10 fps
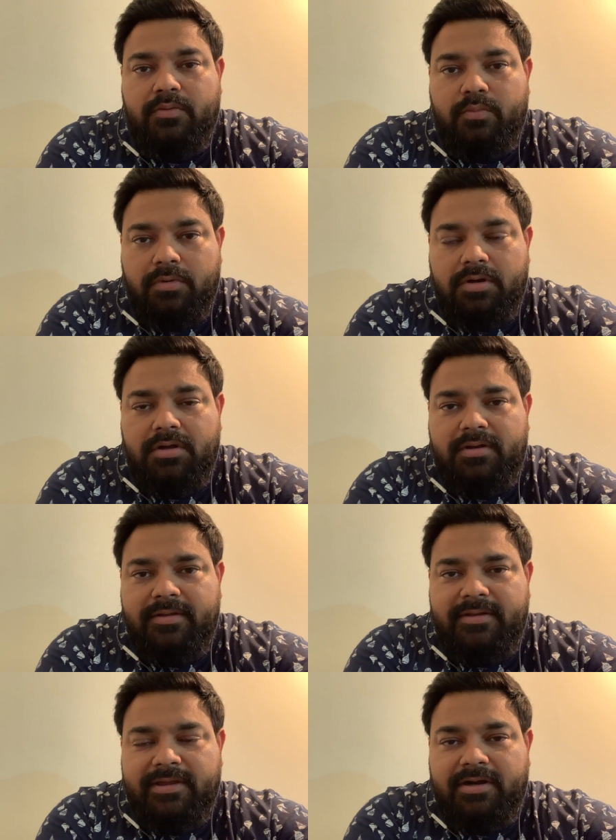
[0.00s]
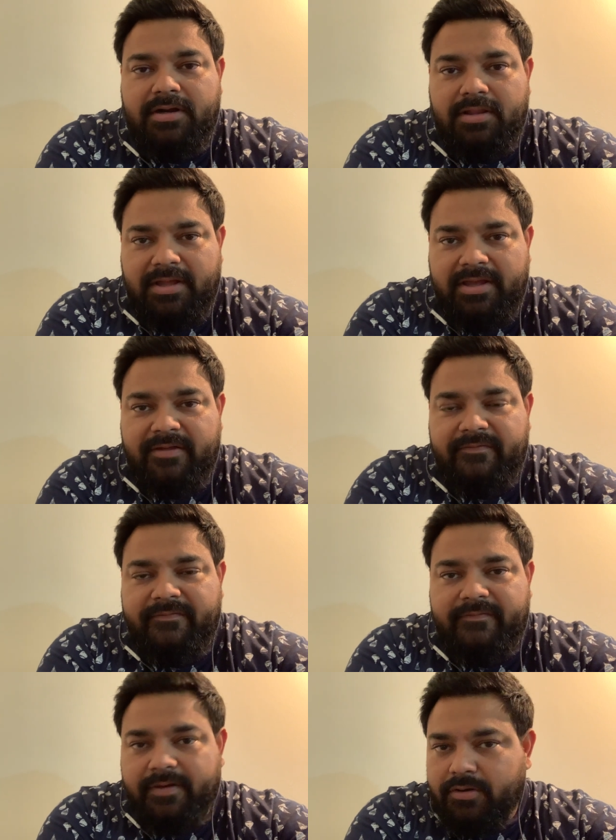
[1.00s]
work and our life
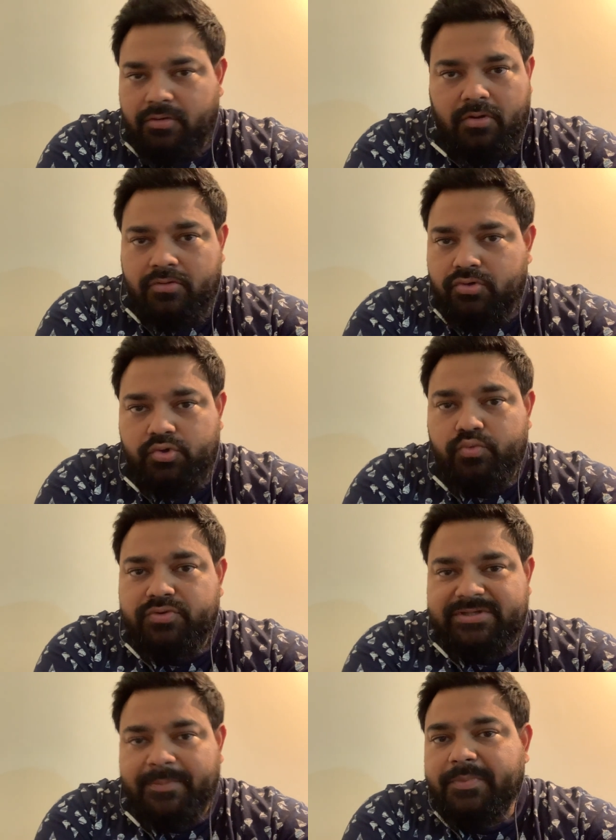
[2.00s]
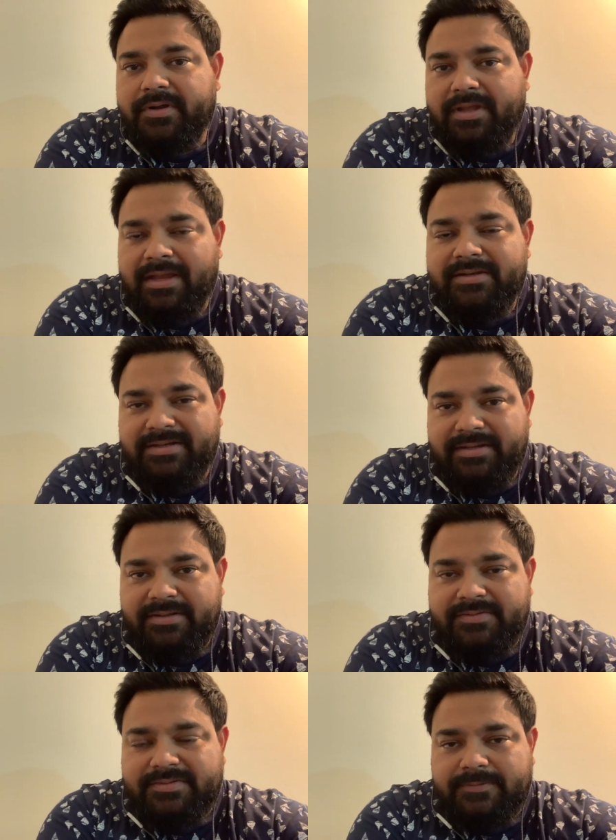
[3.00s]
are not two separate
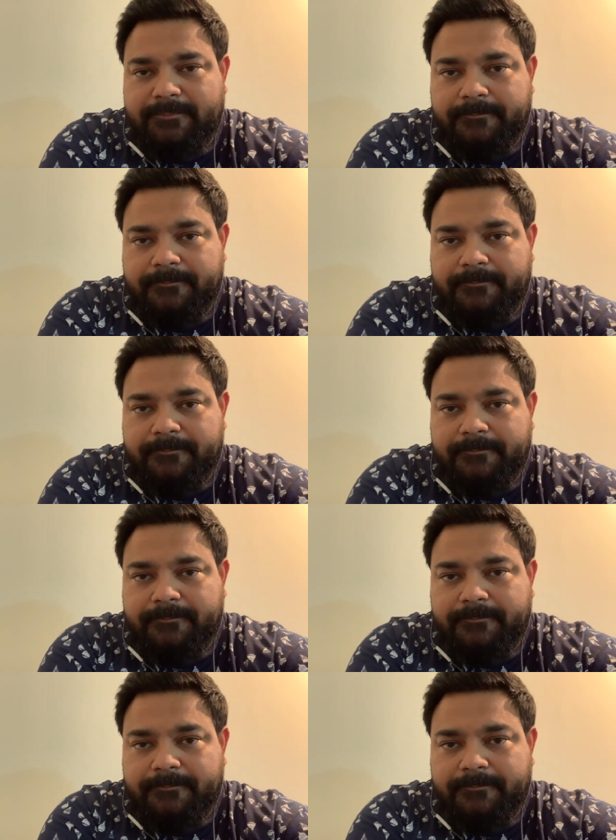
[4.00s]
entities.